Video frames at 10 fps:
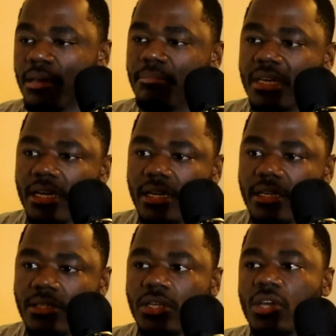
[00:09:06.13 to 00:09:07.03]

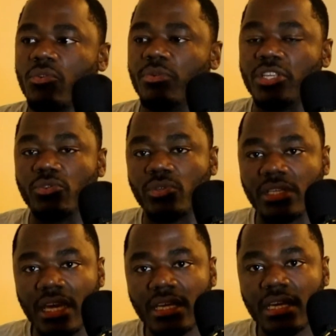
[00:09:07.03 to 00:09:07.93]
Because when you
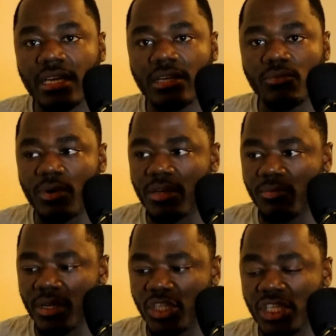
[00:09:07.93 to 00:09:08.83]
say,
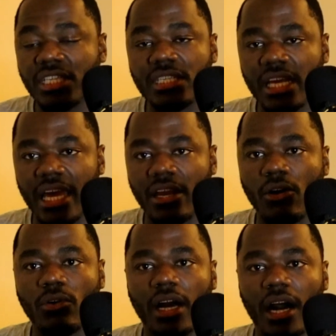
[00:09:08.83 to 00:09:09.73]
when she said,
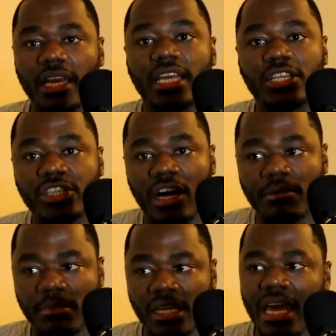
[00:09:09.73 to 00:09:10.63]
oh God, he
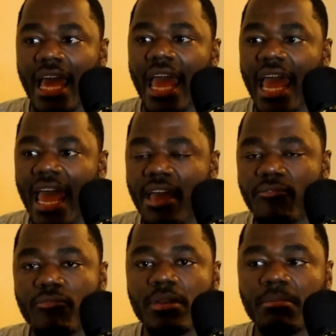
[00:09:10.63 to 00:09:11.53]
shot me,
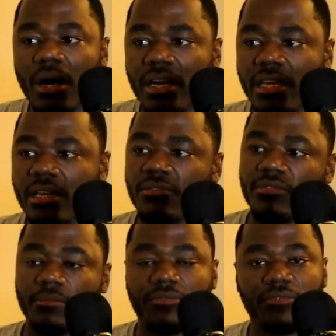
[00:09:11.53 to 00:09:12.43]
everybody
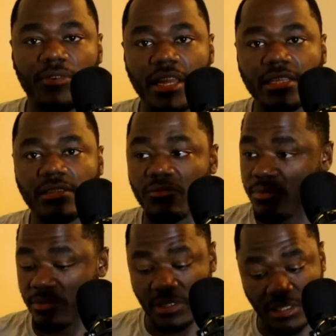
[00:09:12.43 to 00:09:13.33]
from friends,
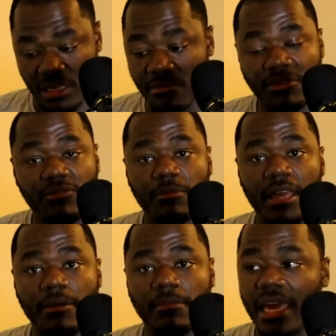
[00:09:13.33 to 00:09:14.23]
this is coming from
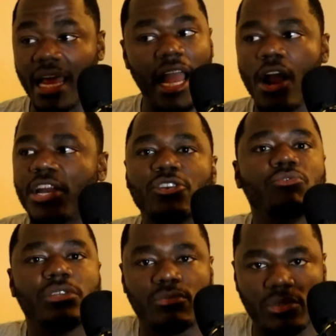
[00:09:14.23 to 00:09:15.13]
him, and I already knew
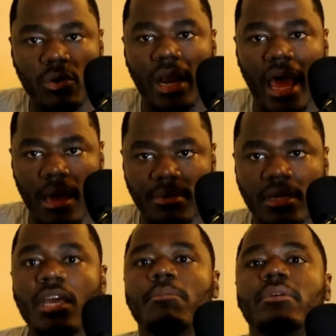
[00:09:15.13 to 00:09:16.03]
this was going to happen,
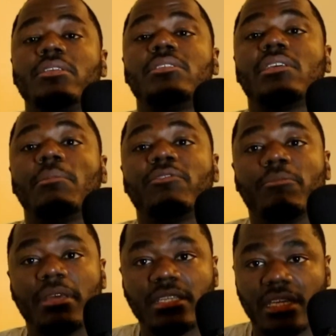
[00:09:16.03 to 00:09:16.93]
but this is coming
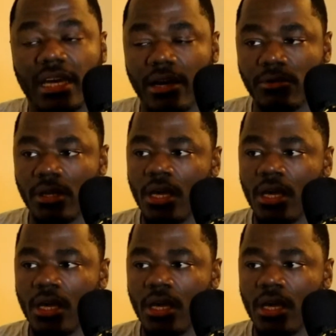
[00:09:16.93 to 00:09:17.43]
from his account,